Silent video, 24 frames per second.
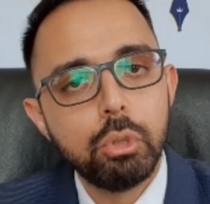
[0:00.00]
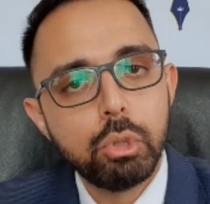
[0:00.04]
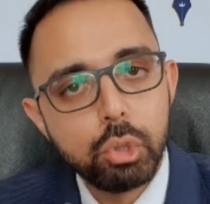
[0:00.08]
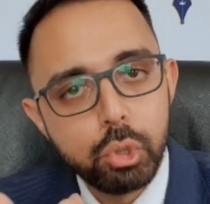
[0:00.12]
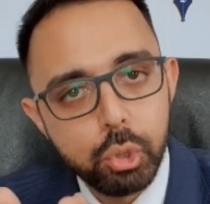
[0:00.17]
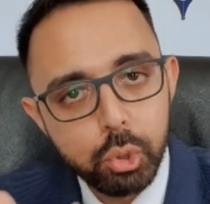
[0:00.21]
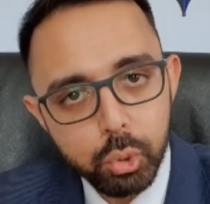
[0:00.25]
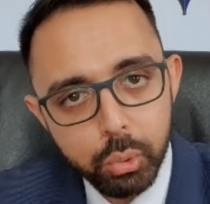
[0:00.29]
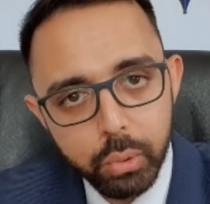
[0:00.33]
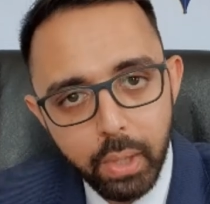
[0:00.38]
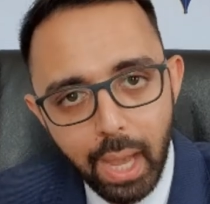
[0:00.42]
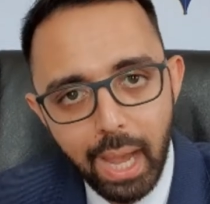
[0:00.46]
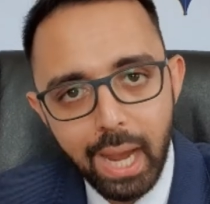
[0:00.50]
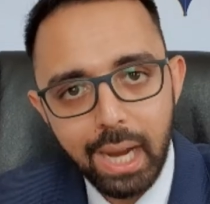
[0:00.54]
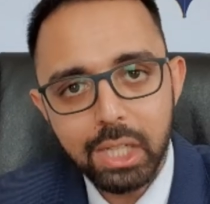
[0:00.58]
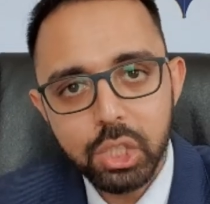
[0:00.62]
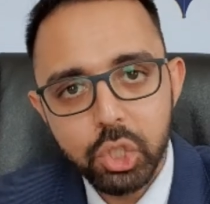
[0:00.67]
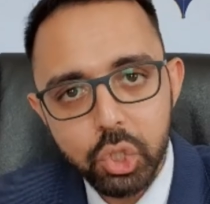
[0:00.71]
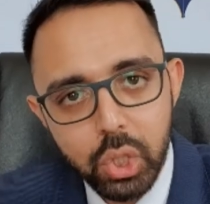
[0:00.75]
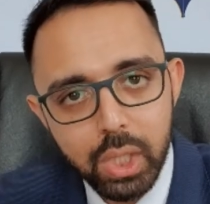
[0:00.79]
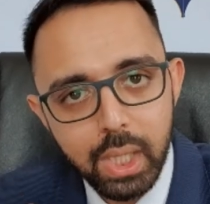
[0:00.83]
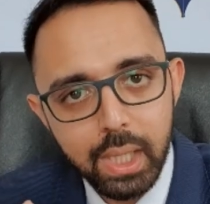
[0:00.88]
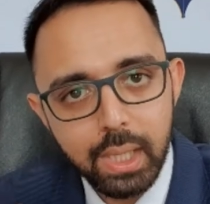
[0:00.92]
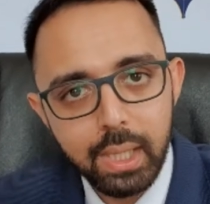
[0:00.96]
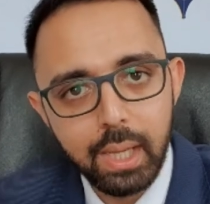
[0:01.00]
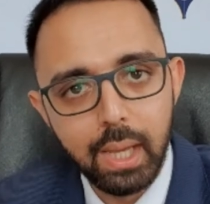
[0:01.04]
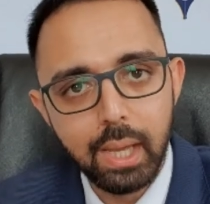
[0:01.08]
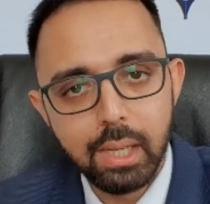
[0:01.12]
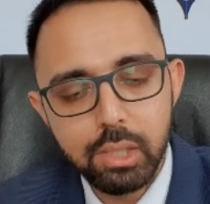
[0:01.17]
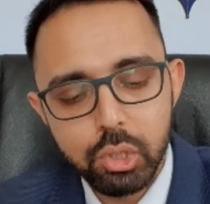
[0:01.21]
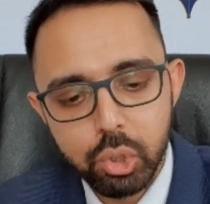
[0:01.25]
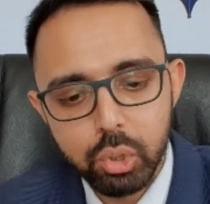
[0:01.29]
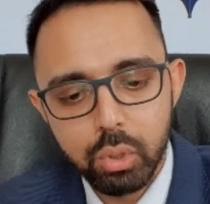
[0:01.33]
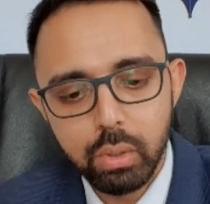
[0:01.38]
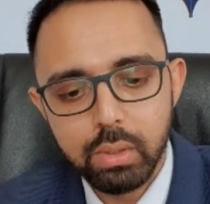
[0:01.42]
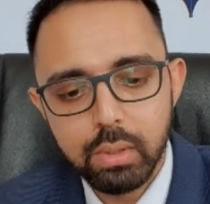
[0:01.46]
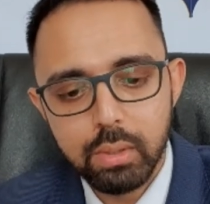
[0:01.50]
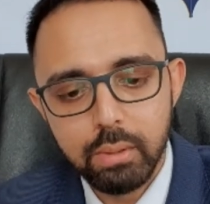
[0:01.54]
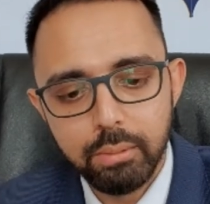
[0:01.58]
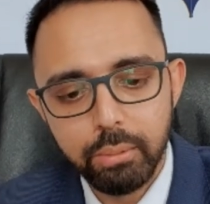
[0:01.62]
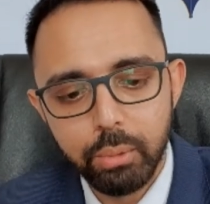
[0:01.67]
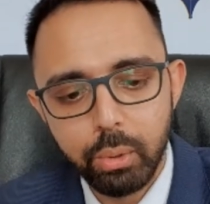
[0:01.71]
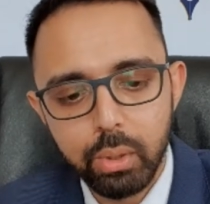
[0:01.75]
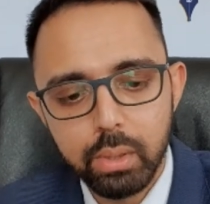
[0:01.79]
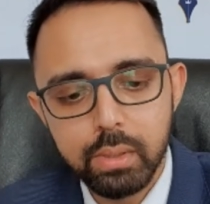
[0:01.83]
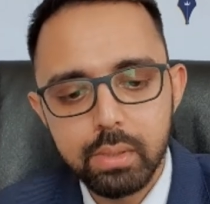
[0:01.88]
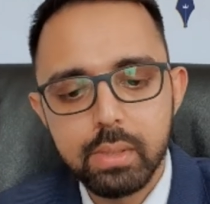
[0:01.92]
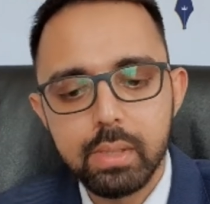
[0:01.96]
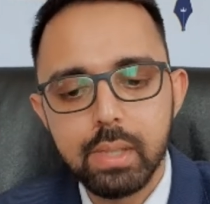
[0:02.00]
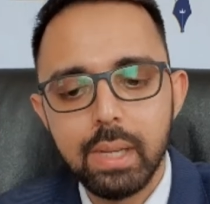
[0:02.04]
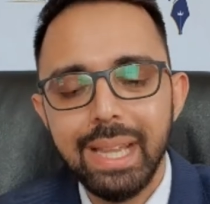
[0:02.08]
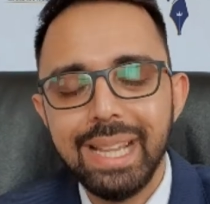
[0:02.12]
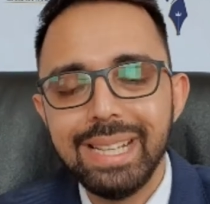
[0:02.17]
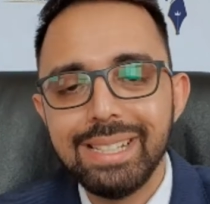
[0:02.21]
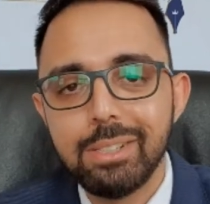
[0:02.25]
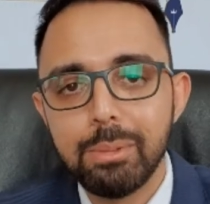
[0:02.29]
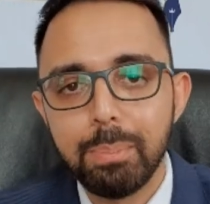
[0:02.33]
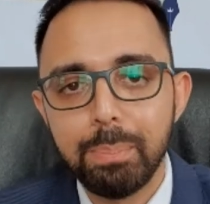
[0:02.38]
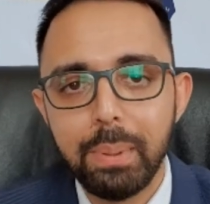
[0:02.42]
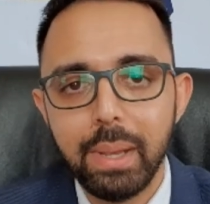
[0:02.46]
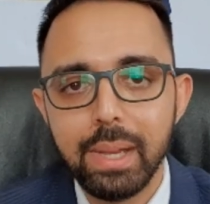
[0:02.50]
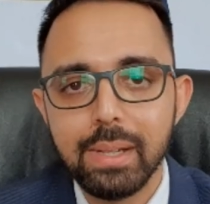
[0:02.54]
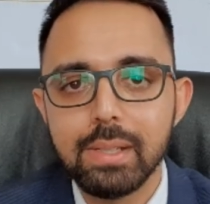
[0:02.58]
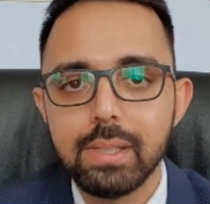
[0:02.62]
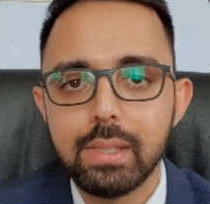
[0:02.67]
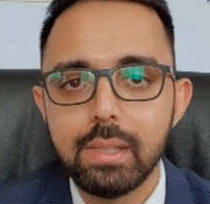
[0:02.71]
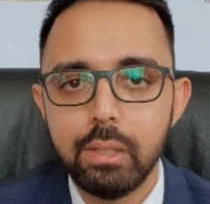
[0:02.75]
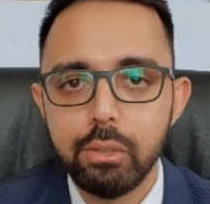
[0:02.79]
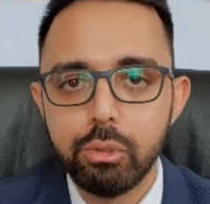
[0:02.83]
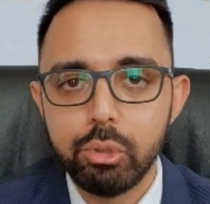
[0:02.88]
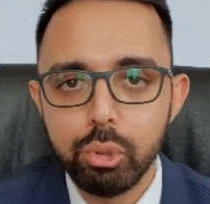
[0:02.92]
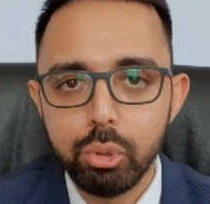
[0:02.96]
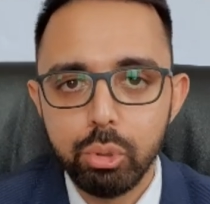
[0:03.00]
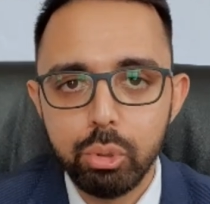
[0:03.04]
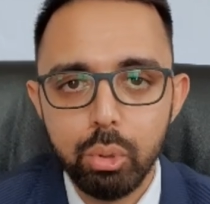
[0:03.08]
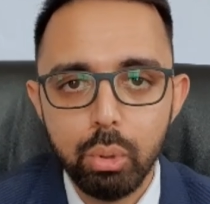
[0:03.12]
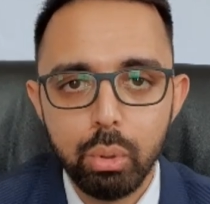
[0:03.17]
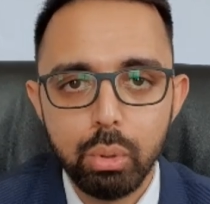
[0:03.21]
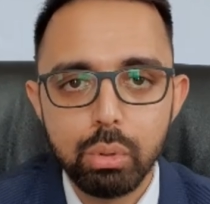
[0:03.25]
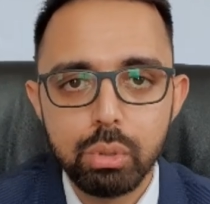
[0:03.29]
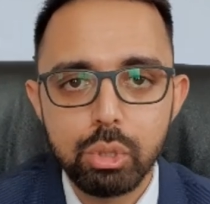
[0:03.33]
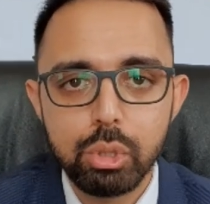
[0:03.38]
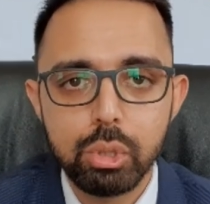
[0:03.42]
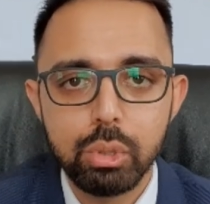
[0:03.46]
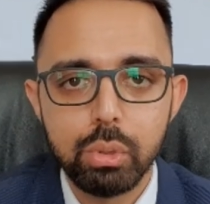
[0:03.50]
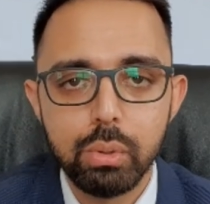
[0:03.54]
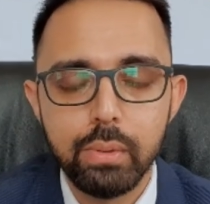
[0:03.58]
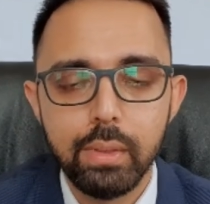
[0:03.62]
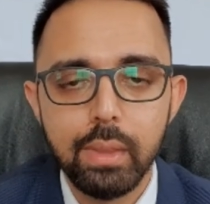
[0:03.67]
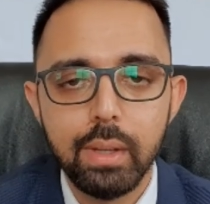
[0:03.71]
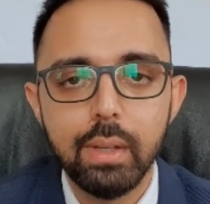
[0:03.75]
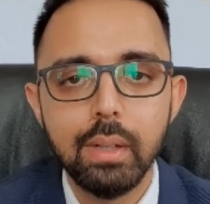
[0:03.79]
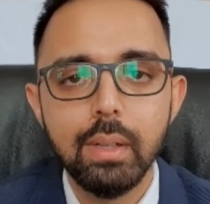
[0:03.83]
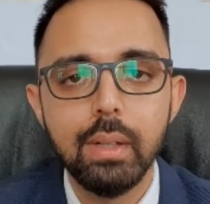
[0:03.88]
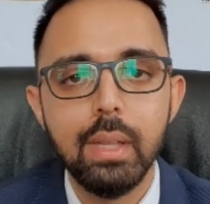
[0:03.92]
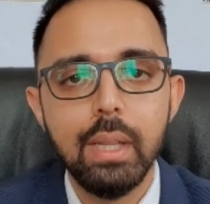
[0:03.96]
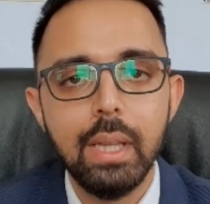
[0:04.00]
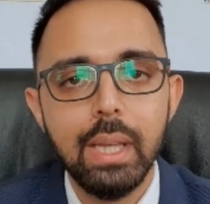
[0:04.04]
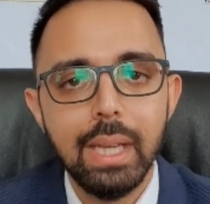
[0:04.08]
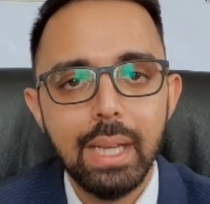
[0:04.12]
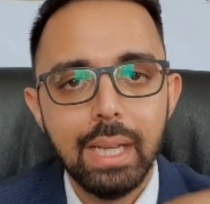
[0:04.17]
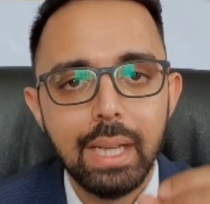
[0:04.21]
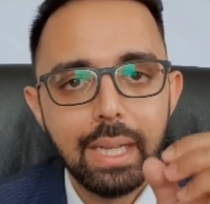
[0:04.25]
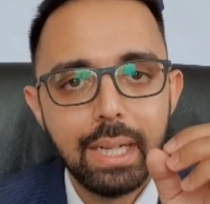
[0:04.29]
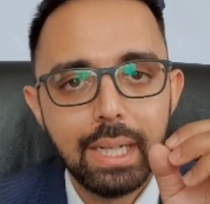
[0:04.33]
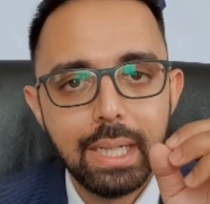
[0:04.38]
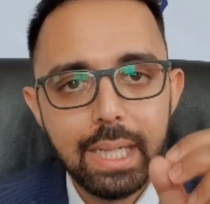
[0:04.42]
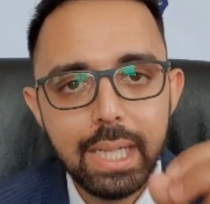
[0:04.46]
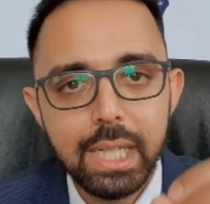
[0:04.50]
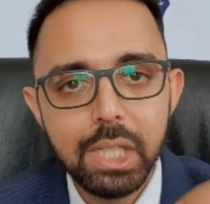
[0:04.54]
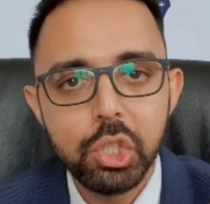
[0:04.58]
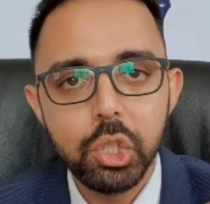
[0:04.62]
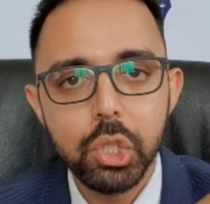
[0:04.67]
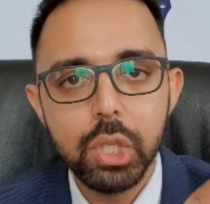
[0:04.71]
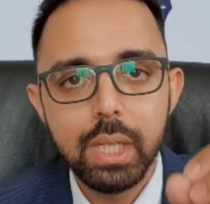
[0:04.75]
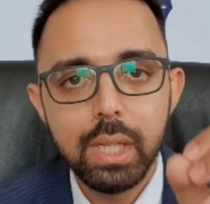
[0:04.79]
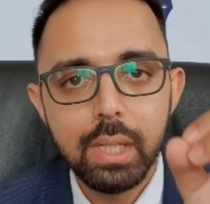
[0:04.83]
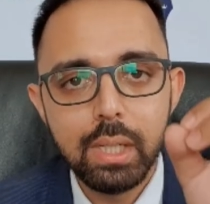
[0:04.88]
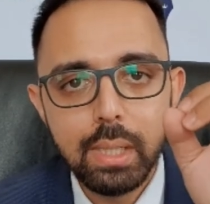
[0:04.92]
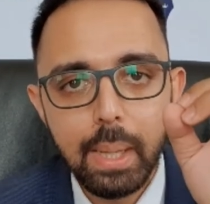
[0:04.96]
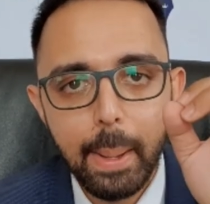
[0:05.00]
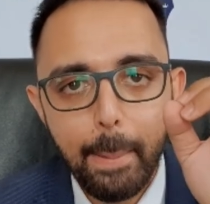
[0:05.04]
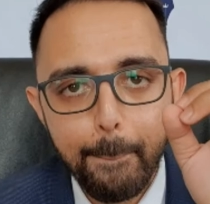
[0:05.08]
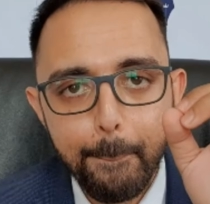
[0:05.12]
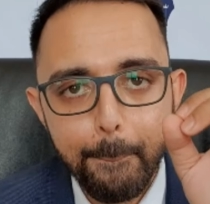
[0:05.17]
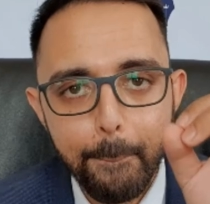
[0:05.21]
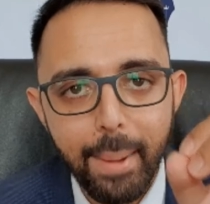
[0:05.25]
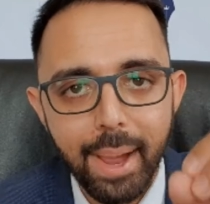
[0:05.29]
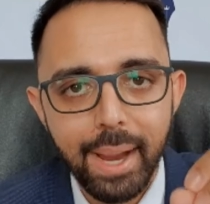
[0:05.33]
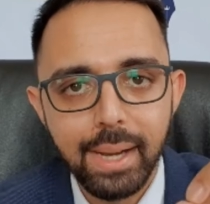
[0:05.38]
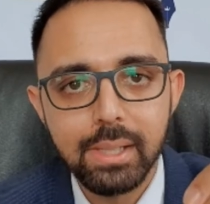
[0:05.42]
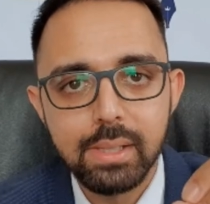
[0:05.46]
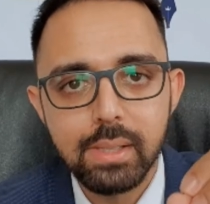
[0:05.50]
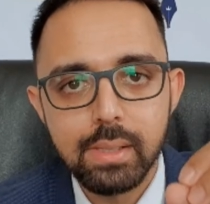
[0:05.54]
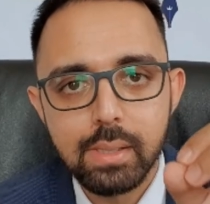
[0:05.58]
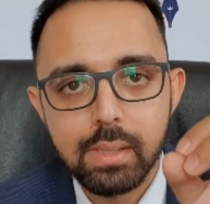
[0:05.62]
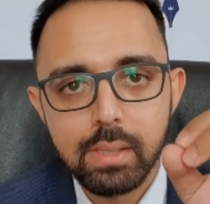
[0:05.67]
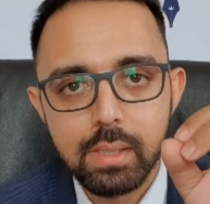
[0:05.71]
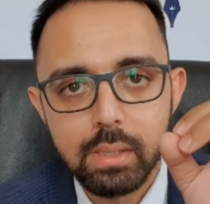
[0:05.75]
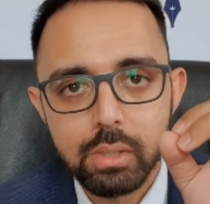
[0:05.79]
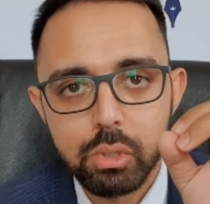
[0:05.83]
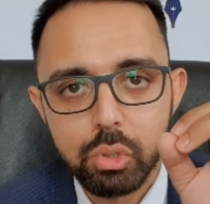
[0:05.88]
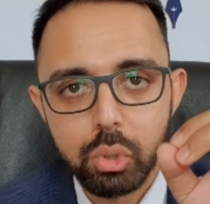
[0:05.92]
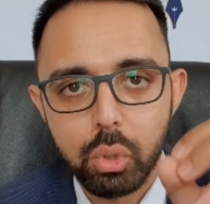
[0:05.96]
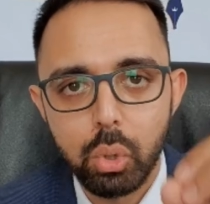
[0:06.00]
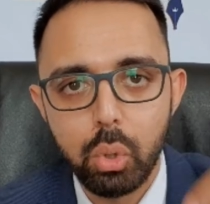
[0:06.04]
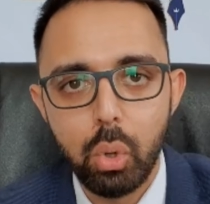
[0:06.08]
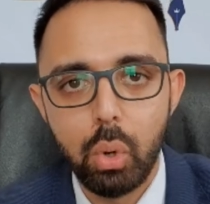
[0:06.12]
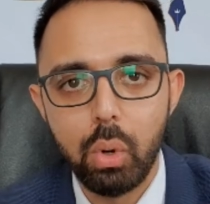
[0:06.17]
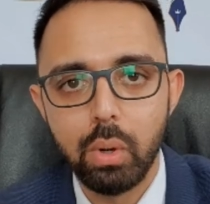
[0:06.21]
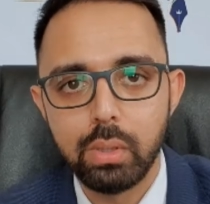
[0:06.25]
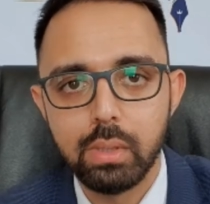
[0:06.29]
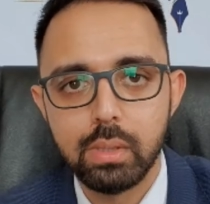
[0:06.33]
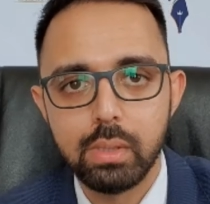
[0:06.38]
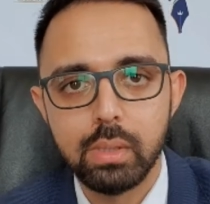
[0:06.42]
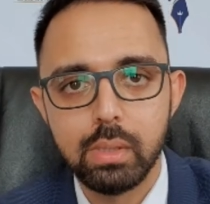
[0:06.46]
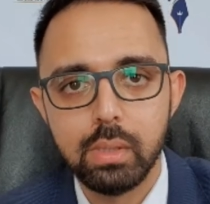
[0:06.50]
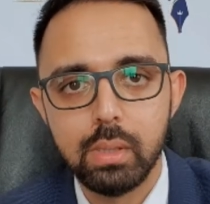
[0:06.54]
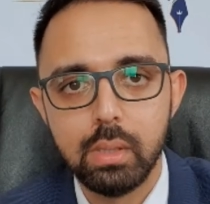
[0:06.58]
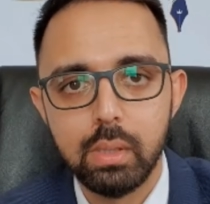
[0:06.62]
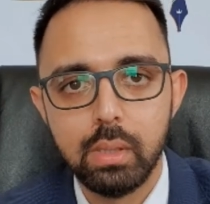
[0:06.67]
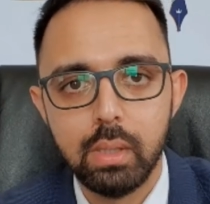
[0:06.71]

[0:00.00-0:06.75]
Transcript: To actually get your divorce, it's best that you go to the regional magistrate's court.